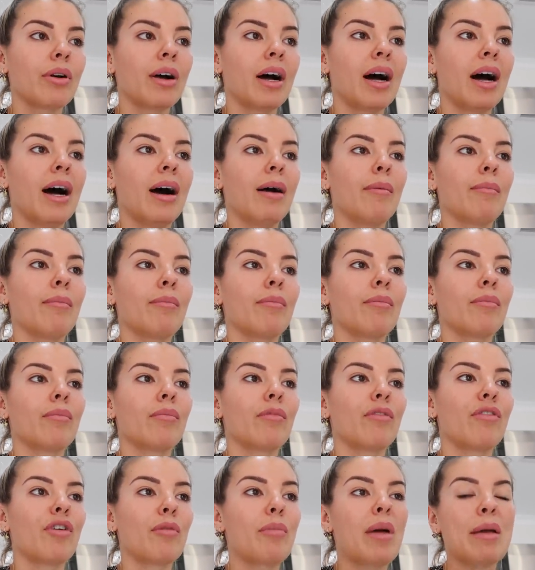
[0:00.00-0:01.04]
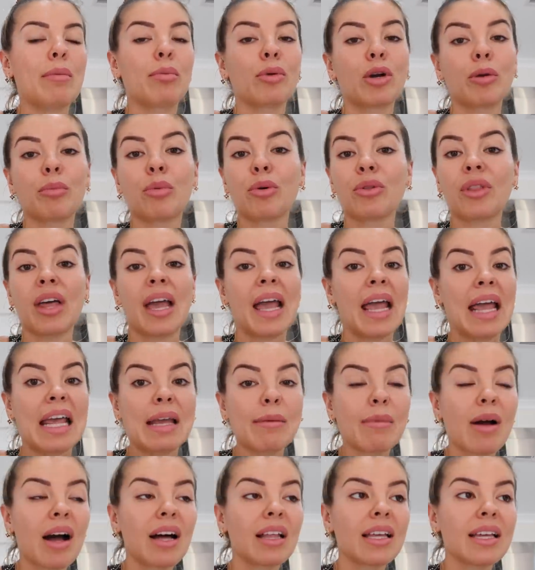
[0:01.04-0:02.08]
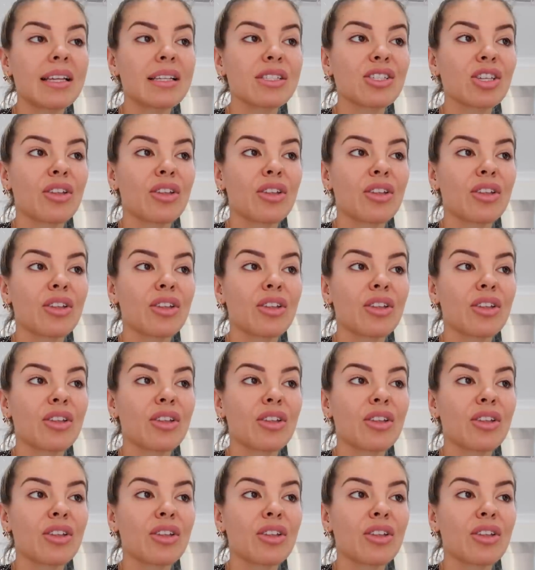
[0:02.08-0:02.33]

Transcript: um, for people to put their email in